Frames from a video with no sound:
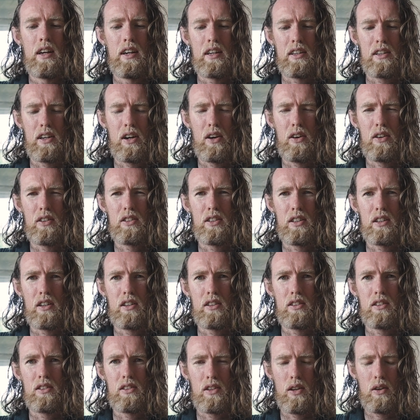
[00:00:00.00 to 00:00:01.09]
encouraging
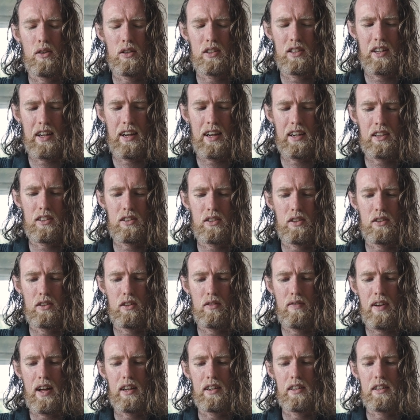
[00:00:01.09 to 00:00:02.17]
us. It's that
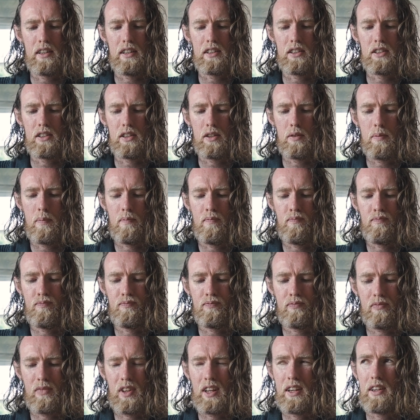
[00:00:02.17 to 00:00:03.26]
external validation.
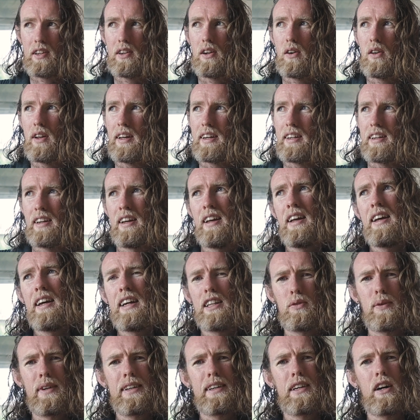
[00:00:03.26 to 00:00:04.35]

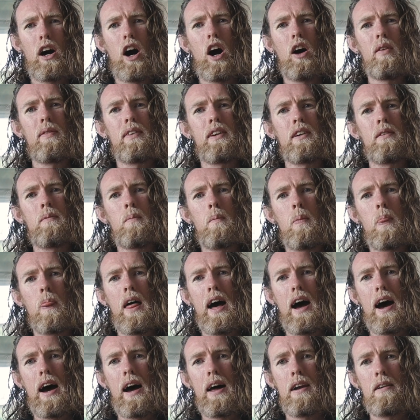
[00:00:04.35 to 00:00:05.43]
It's really common
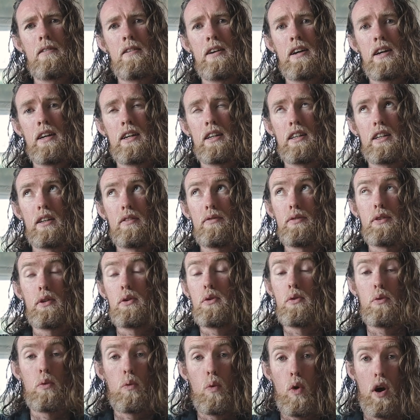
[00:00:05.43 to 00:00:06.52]
that if
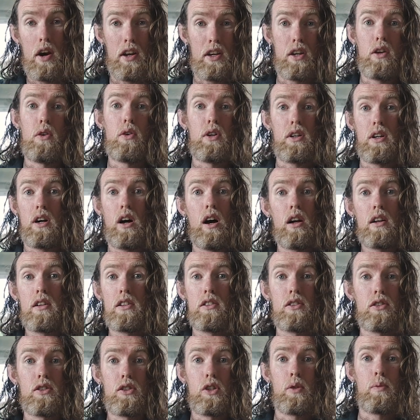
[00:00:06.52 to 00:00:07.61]
you want to go to
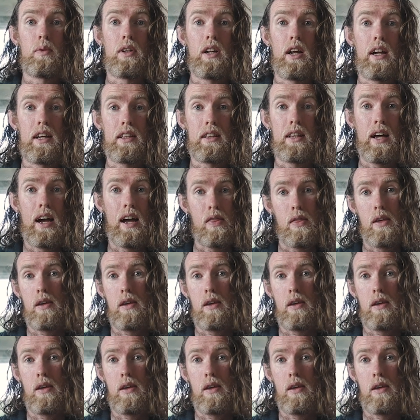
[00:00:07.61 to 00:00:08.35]
college or something like that,